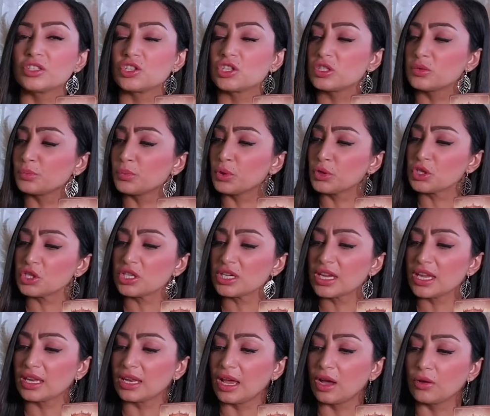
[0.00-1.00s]
just pushing
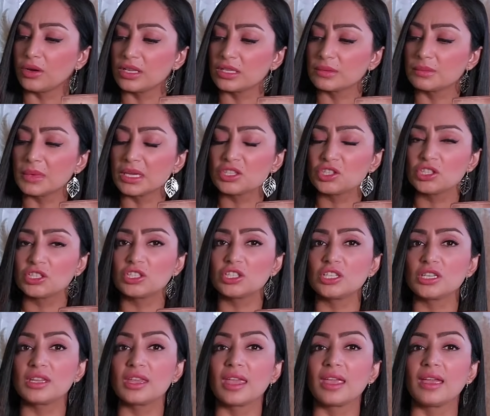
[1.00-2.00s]
it out as much as
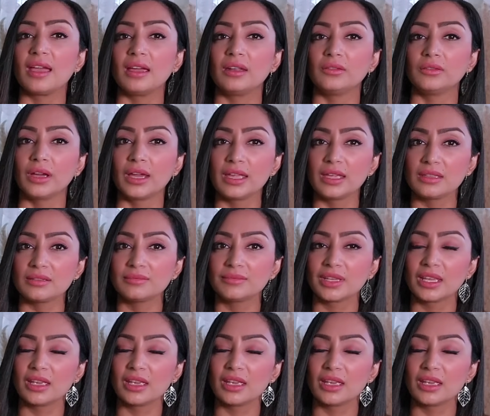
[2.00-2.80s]
she can, right?